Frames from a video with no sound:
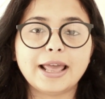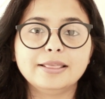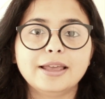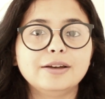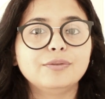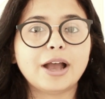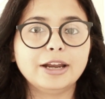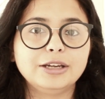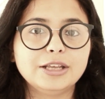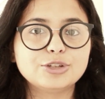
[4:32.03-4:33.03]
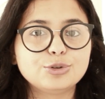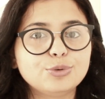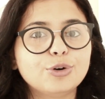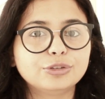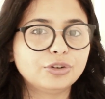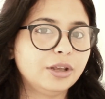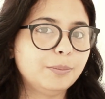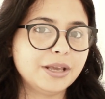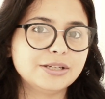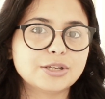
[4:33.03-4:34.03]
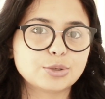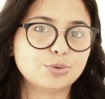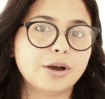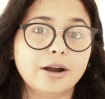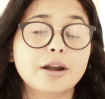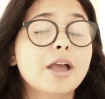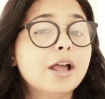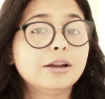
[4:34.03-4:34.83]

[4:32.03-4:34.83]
and then I teach 2 or 3 pages to her.